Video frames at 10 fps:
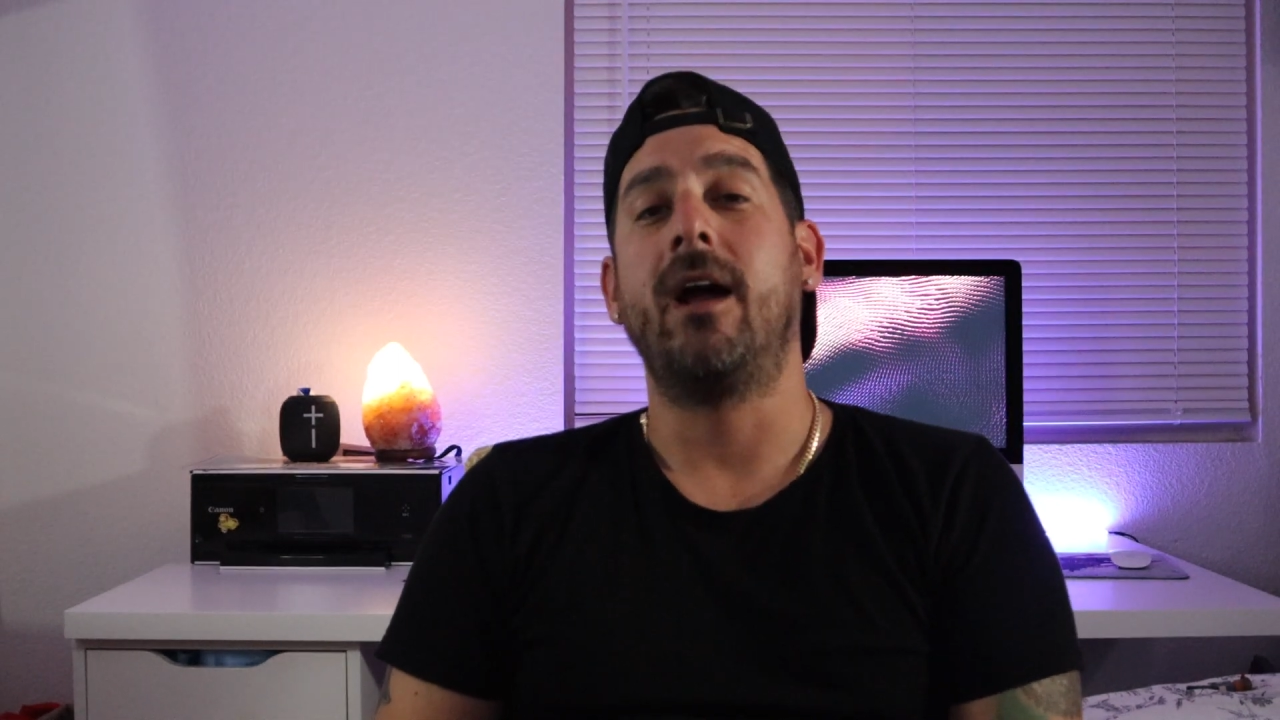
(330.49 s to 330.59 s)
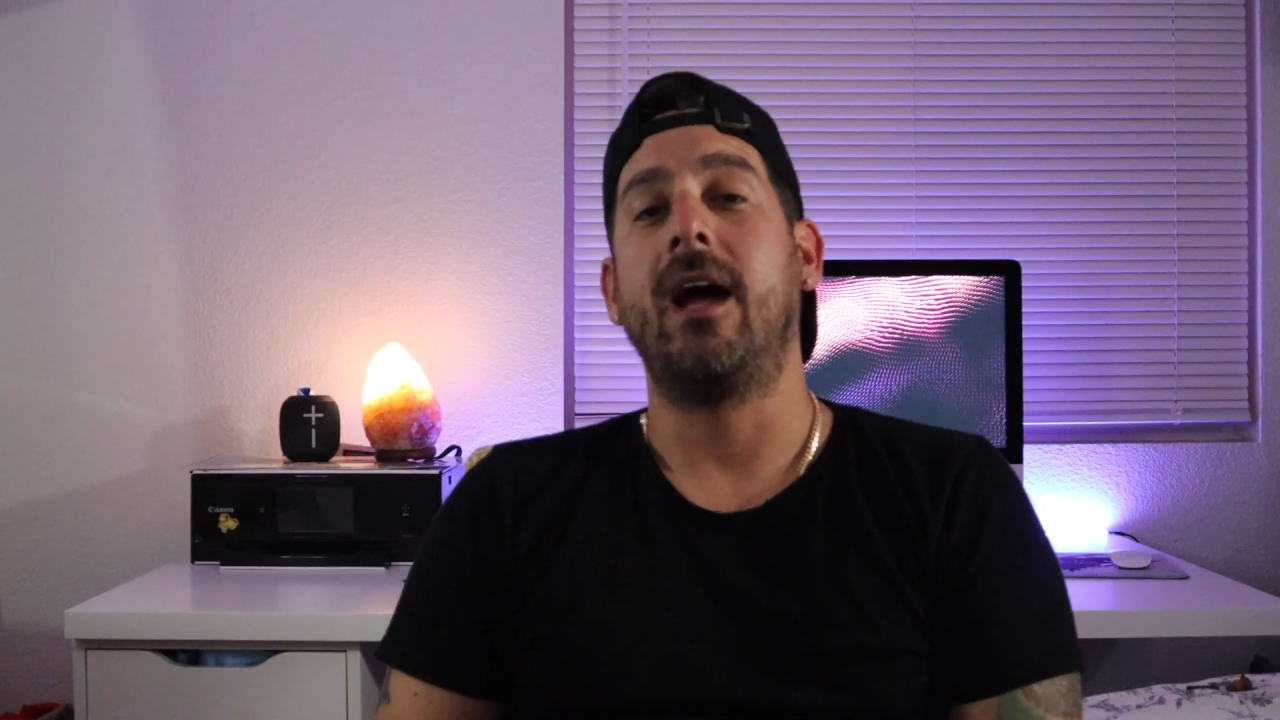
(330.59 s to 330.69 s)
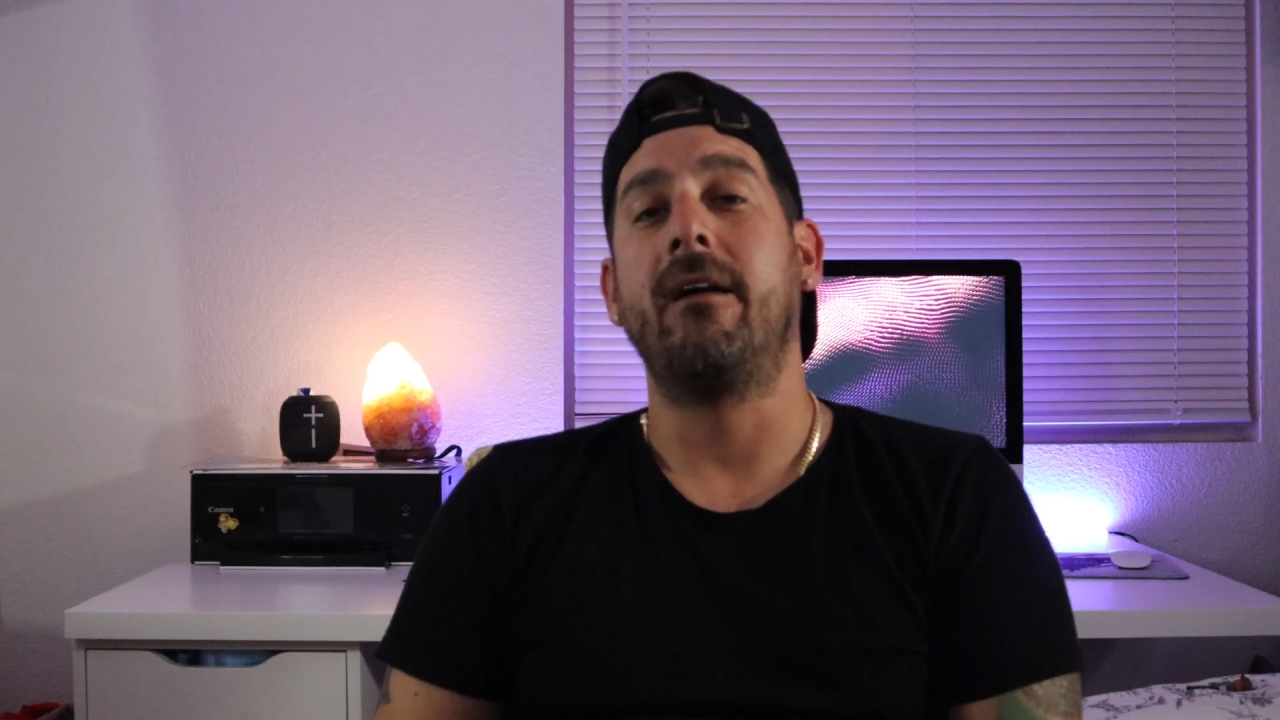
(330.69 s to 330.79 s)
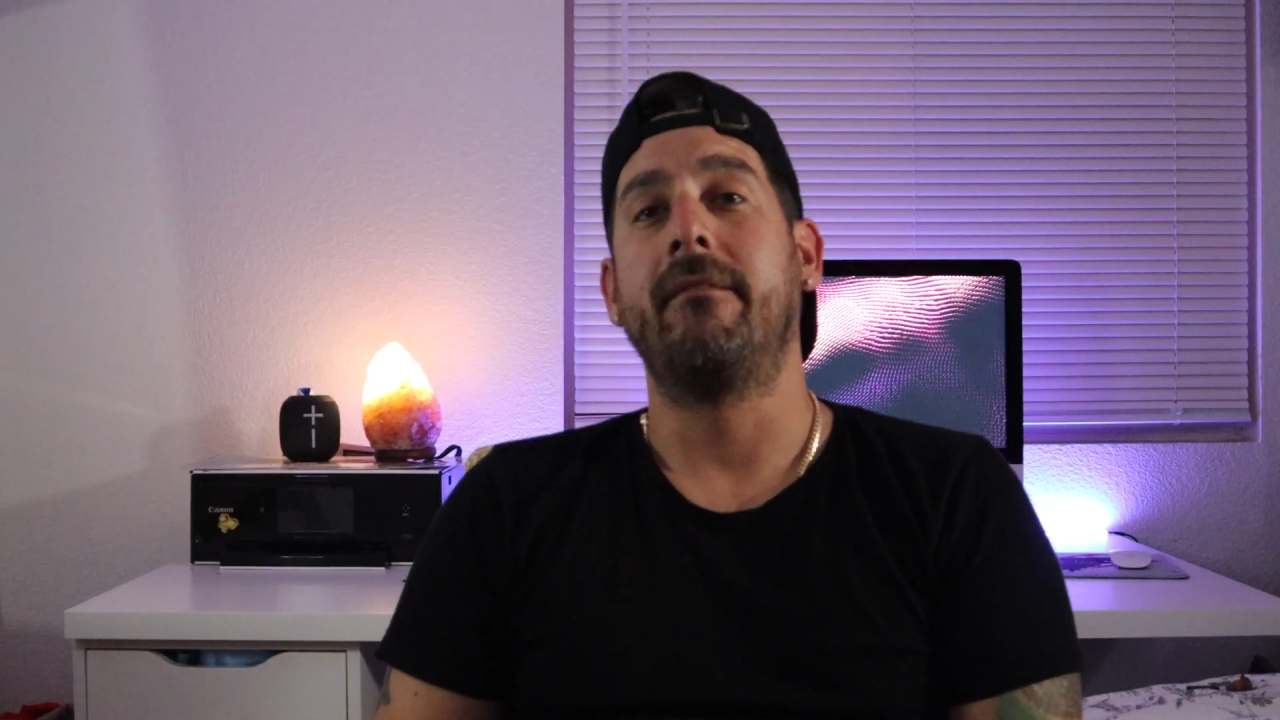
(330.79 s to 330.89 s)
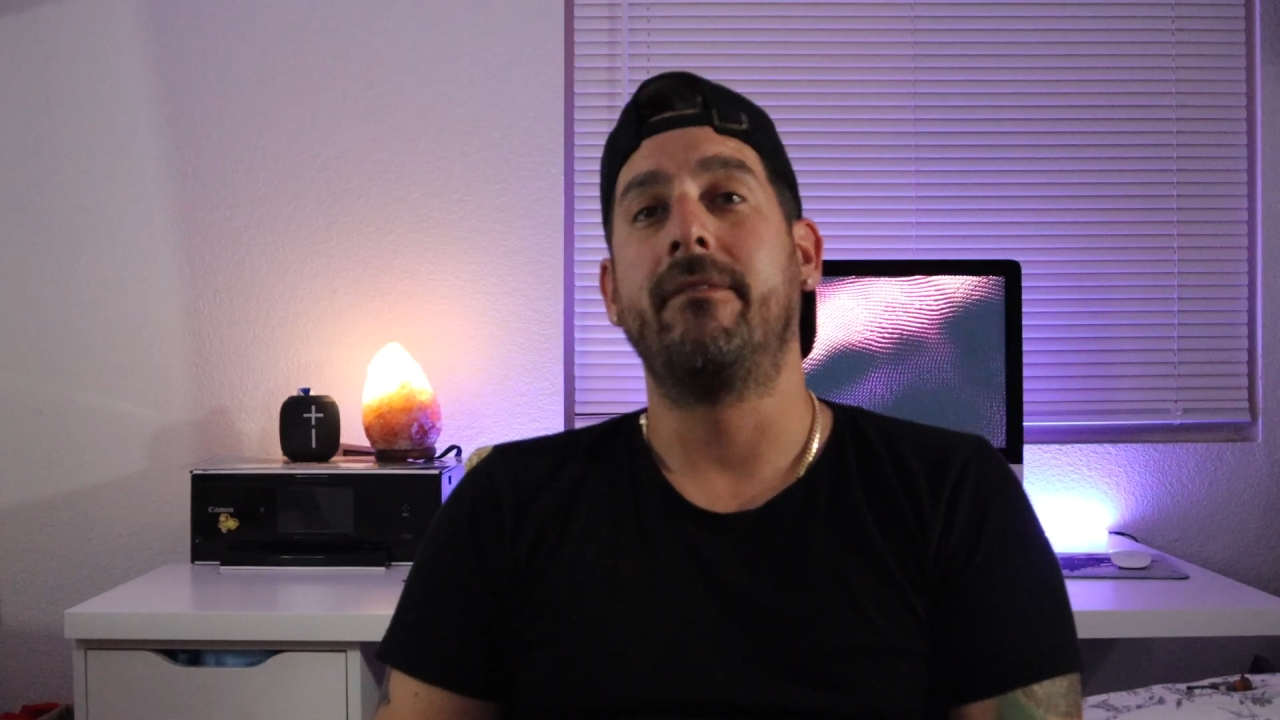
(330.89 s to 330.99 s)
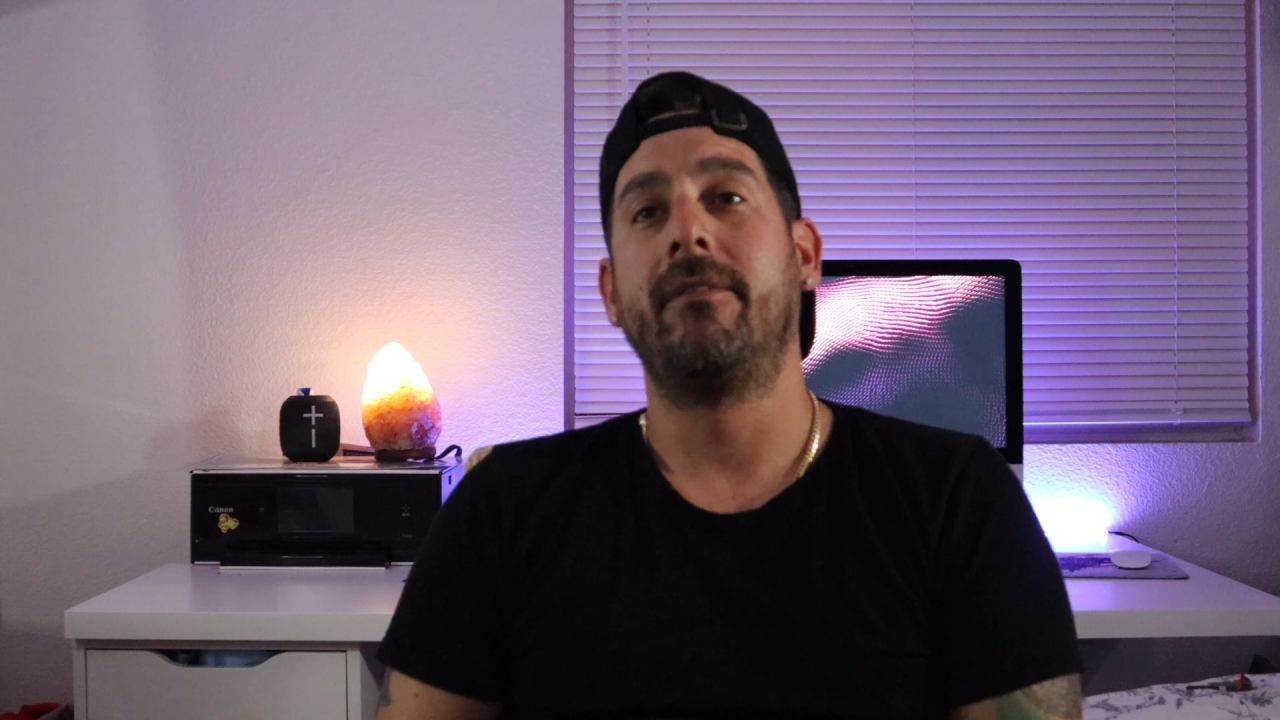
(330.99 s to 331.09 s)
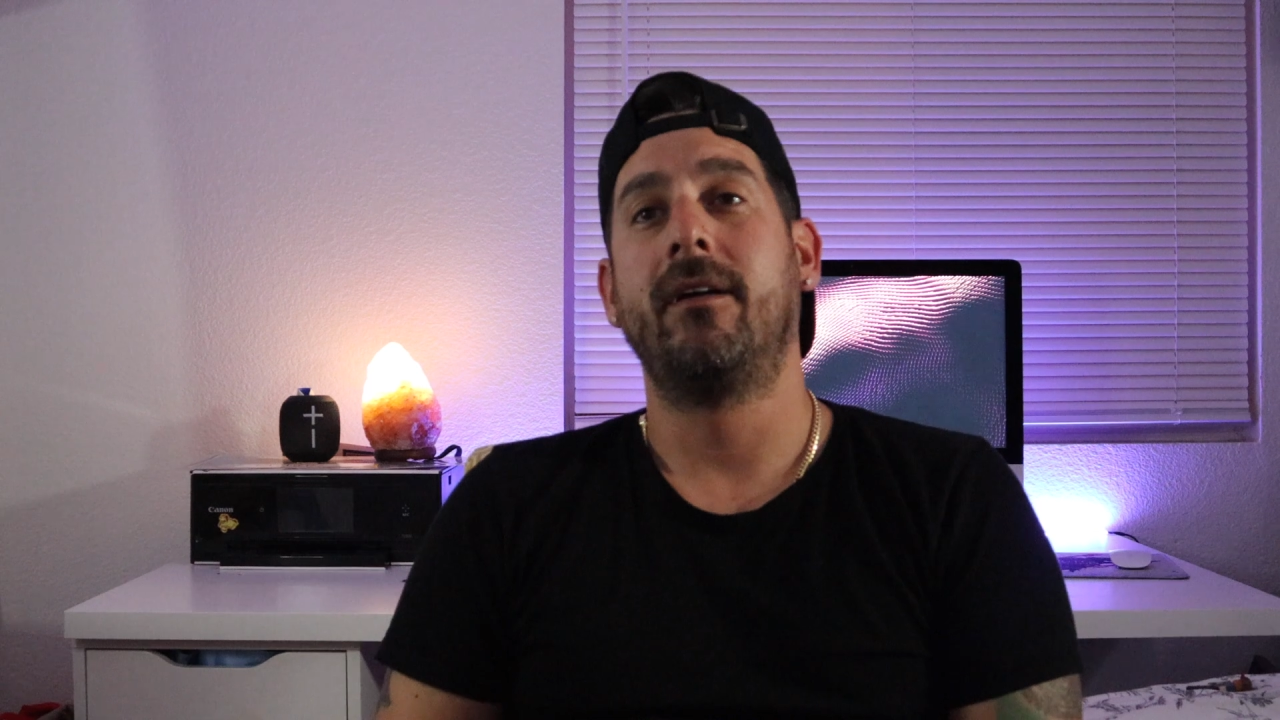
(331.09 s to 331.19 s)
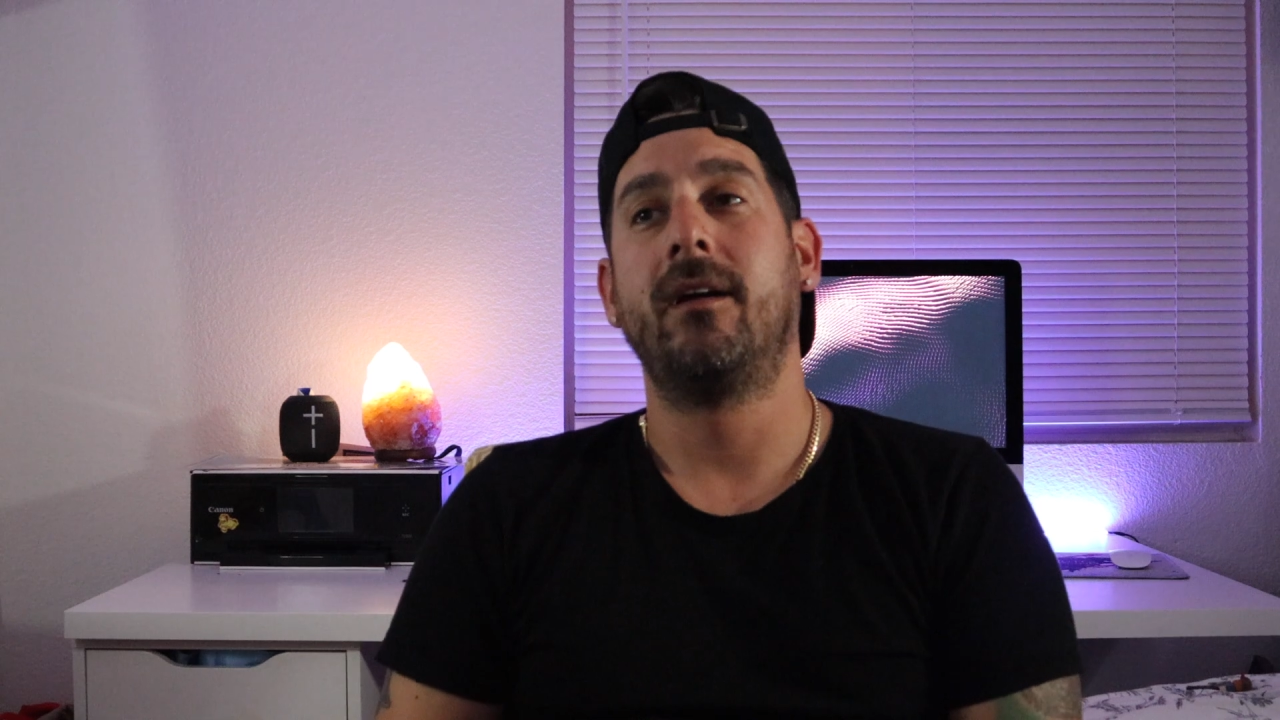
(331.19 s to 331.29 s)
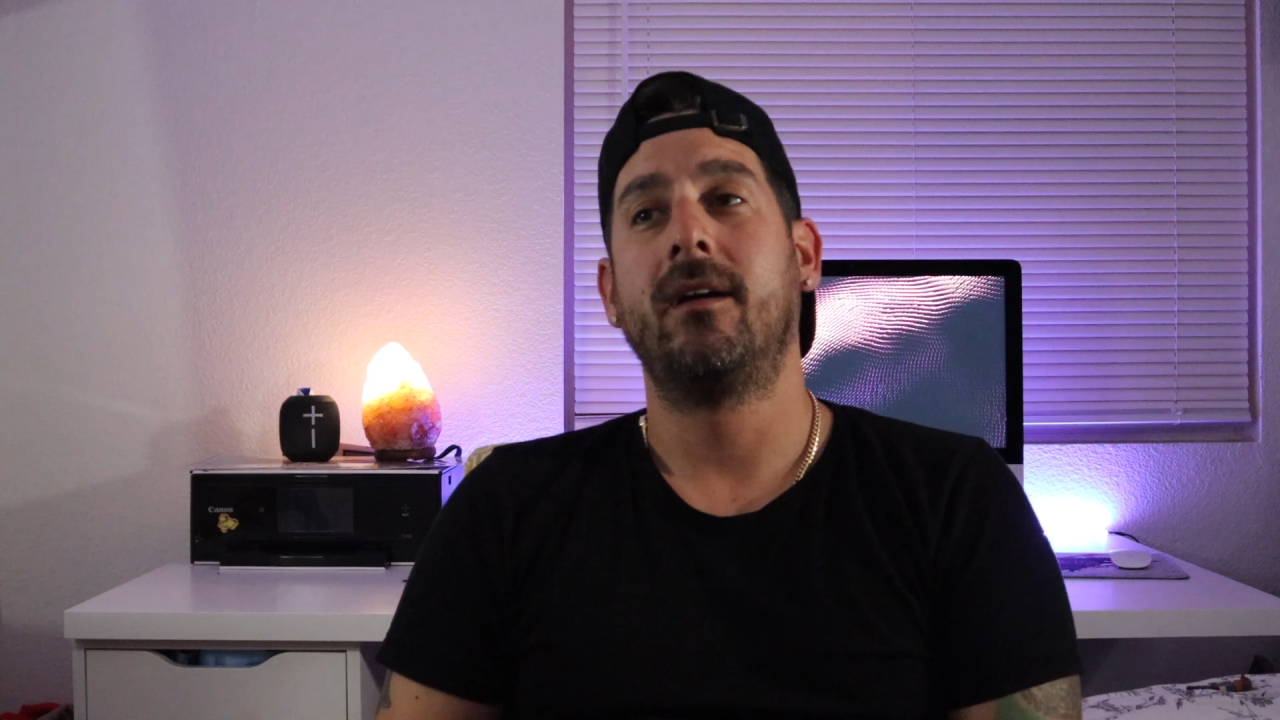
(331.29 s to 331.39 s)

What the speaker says: have